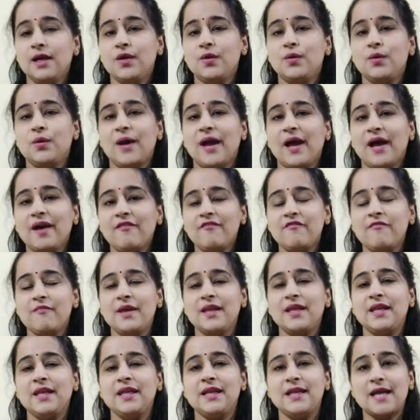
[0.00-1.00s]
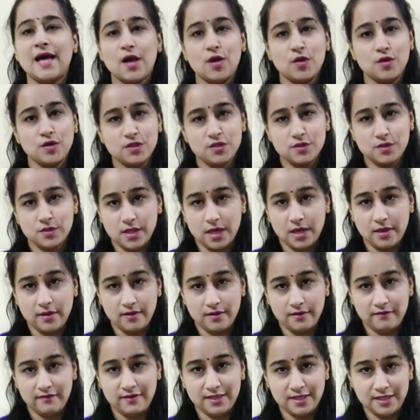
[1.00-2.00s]
who have many doubts
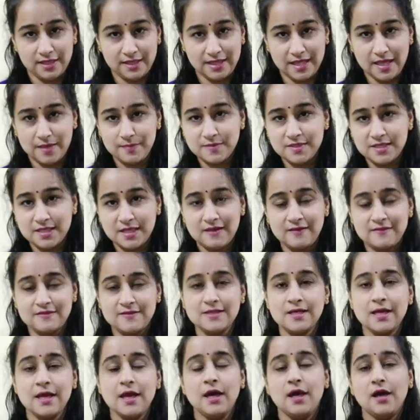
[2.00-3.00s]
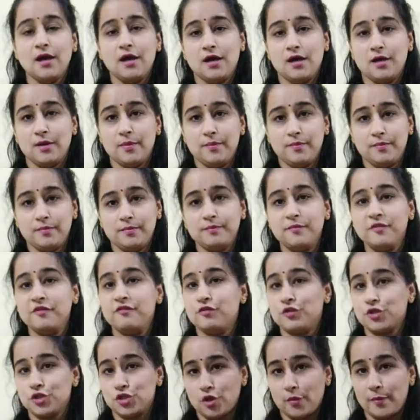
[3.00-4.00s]
within themselves
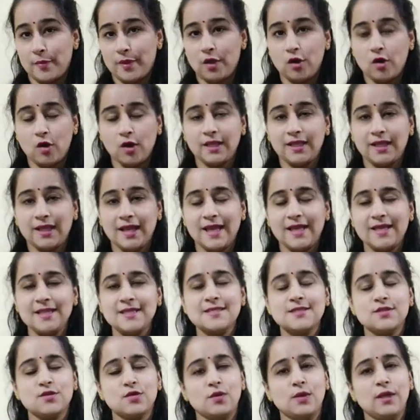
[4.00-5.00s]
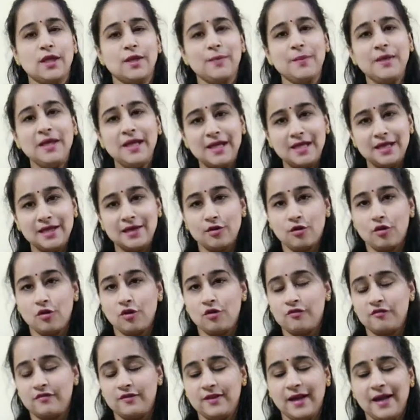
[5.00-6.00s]
before shopping online. So let me clear all
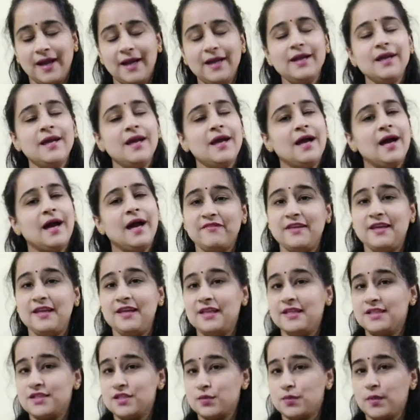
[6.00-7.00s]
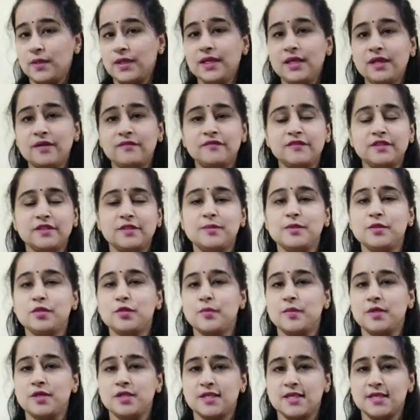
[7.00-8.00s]
of that. I feel it is very comfortable to
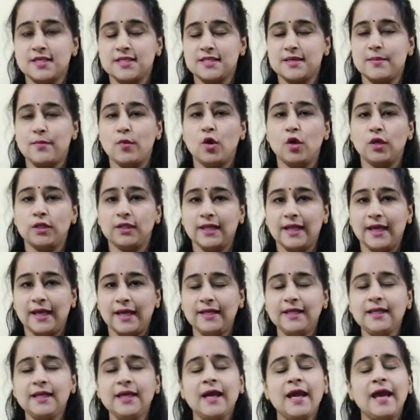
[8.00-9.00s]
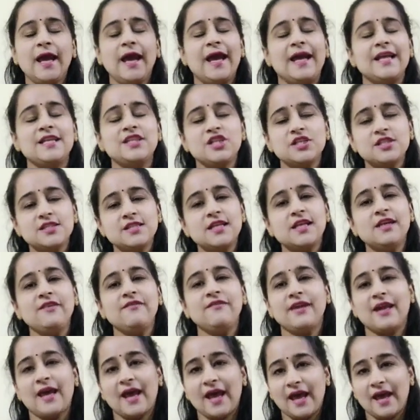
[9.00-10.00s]
purchase them online, and generally
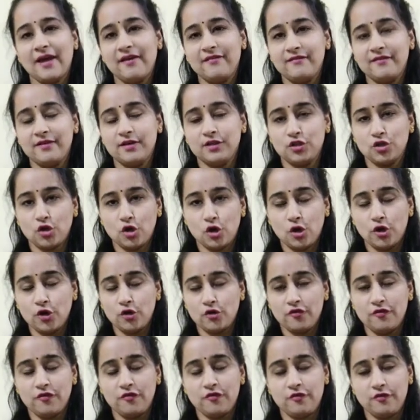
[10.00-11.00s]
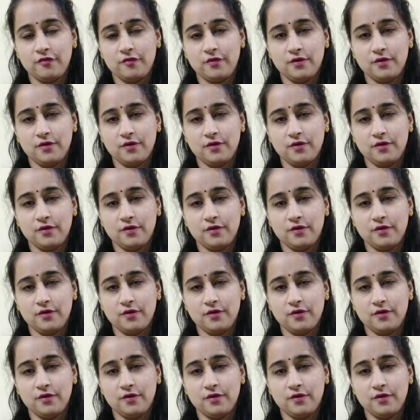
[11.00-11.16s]
we have a thought of